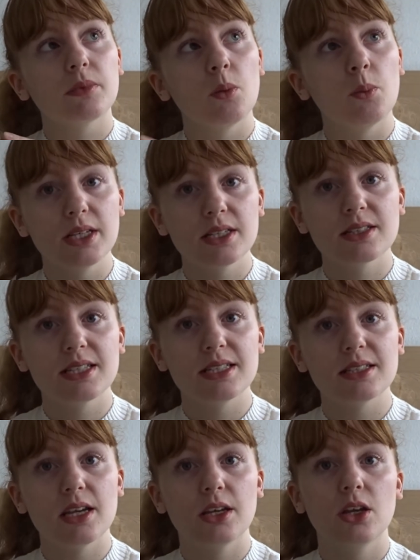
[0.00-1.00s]
winter
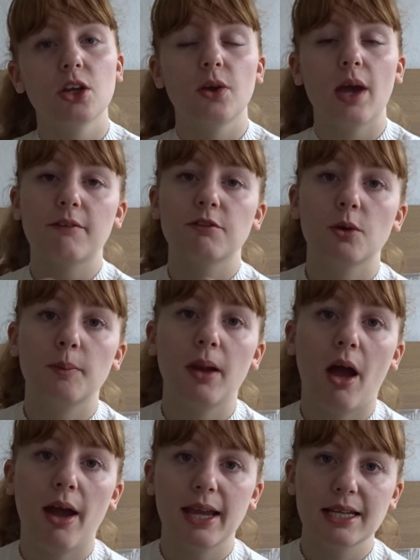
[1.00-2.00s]
season, you have to
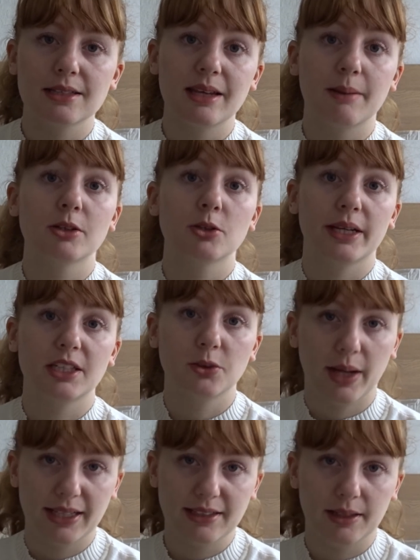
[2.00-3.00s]
apply in summer
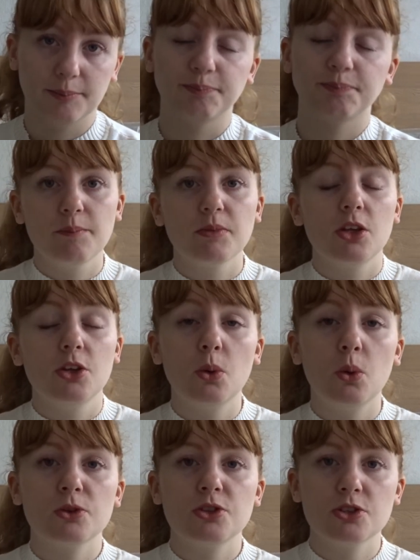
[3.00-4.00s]
2020. You
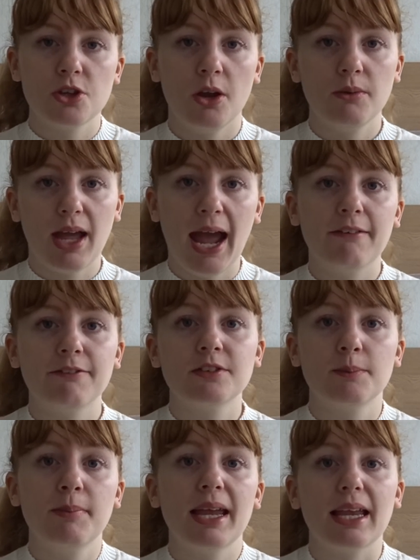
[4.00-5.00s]
also don't have
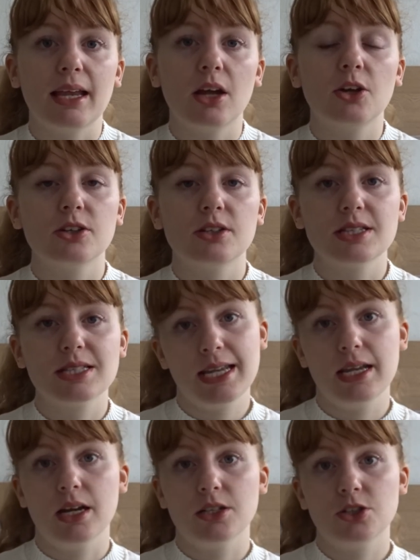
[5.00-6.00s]
to be a good
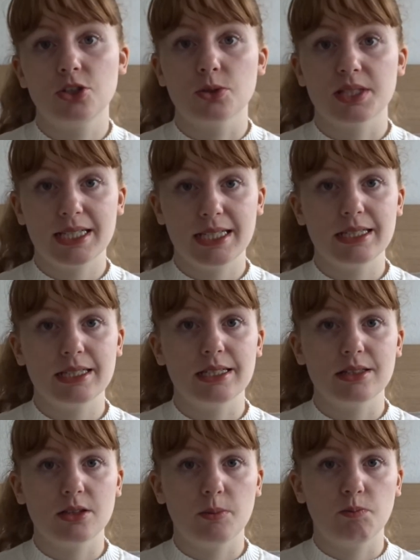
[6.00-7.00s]
skier to do a ski
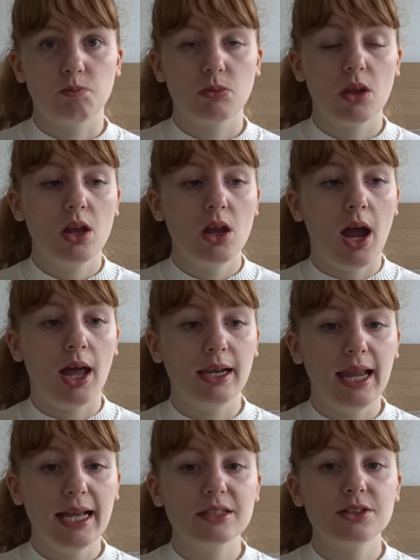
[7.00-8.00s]
season.
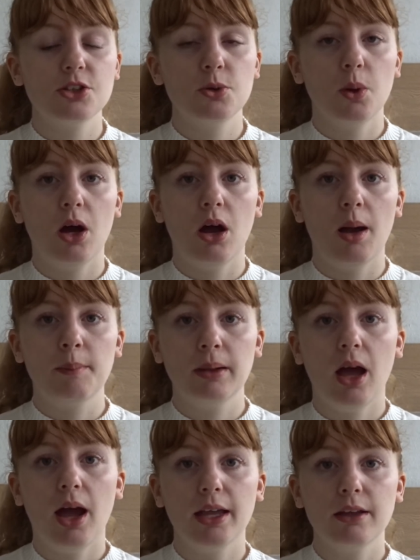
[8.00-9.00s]
Unless you are
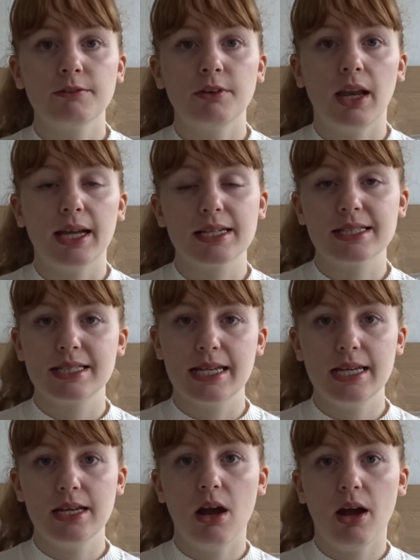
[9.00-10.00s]
applying for like a
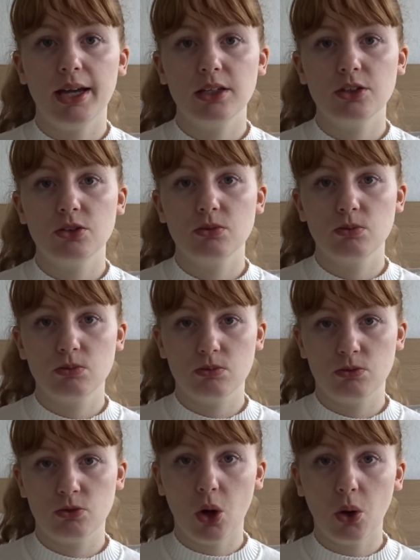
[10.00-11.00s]
ski guide
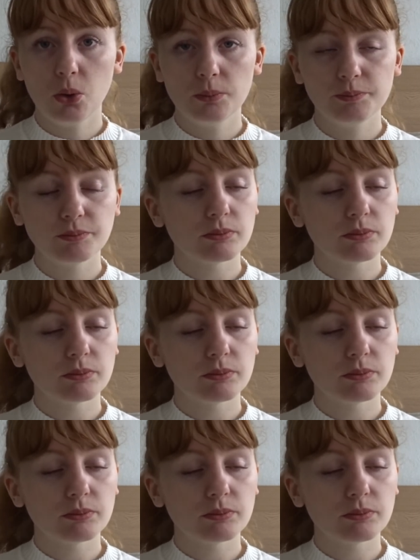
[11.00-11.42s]
role,